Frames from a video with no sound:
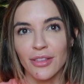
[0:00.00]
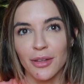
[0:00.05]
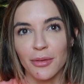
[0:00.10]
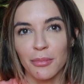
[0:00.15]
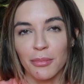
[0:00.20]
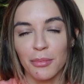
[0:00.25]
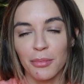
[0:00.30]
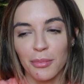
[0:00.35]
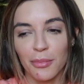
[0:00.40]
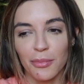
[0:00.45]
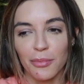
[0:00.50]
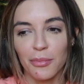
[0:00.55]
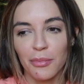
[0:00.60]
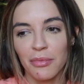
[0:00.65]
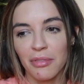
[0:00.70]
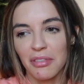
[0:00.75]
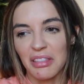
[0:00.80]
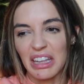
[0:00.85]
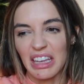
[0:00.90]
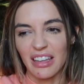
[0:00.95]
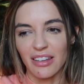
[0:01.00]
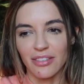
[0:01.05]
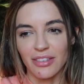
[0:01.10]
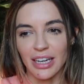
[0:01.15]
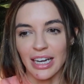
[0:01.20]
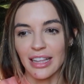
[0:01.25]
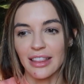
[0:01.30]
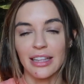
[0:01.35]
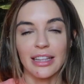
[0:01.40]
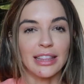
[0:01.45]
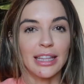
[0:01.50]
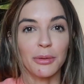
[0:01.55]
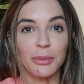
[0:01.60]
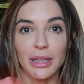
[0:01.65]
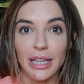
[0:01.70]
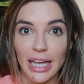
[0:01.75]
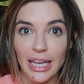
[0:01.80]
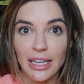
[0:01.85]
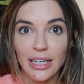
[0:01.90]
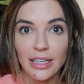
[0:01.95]
them things that I think they
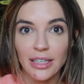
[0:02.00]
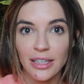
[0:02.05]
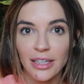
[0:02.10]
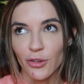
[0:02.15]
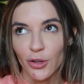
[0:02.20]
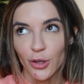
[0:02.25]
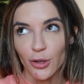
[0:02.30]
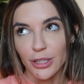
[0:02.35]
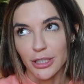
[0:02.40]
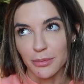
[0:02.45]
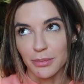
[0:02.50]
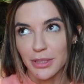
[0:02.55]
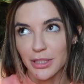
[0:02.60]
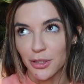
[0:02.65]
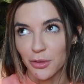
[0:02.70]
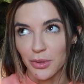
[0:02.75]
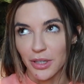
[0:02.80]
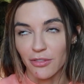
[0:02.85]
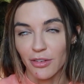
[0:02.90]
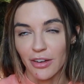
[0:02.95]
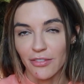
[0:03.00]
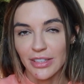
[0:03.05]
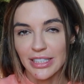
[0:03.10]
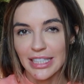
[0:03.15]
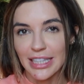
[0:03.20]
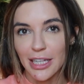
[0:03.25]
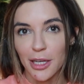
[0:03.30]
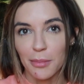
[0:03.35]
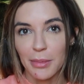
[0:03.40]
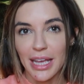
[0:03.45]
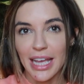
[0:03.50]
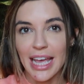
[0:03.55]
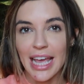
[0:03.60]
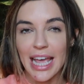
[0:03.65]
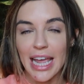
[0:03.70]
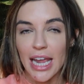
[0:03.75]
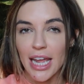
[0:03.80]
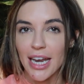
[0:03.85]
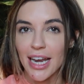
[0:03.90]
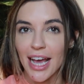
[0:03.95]
would like for Christmas or whenever I visit them,
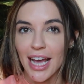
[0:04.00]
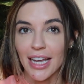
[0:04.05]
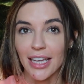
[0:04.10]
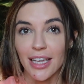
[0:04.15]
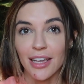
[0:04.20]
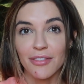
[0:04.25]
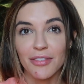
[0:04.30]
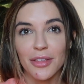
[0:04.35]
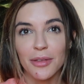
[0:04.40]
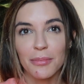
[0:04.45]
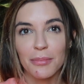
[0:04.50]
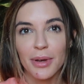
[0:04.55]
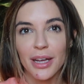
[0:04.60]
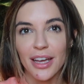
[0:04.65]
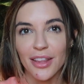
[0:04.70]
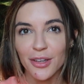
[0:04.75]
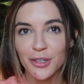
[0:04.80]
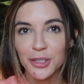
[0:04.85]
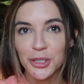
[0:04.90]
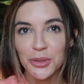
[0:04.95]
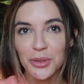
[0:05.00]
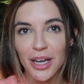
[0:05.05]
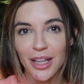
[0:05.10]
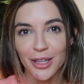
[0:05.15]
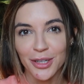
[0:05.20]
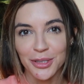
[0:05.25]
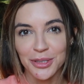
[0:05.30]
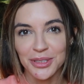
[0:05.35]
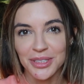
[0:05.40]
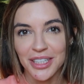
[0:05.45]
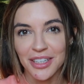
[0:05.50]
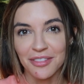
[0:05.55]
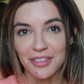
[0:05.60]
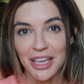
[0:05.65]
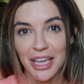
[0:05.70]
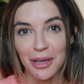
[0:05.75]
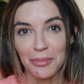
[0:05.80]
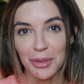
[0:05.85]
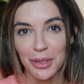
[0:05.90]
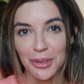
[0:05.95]
and I gave them my other two colors of
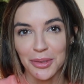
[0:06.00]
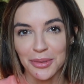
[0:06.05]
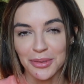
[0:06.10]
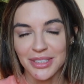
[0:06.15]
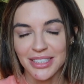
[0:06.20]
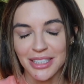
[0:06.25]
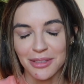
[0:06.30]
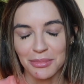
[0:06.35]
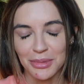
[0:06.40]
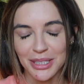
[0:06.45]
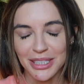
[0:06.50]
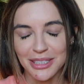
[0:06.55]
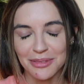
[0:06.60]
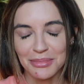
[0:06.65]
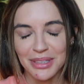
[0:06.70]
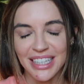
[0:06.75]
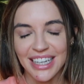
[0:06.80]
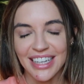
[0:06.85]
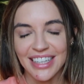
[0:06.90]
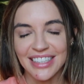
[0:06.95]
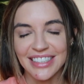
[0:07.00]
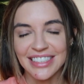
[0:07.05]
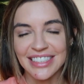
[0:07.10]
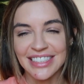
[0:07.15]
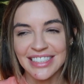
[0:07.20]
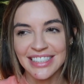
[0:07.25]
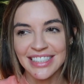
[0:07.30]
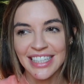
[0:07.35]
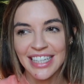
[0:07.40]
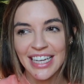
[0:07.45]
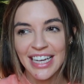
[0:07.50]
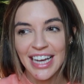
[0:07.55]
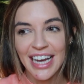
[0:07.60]
camo seamless because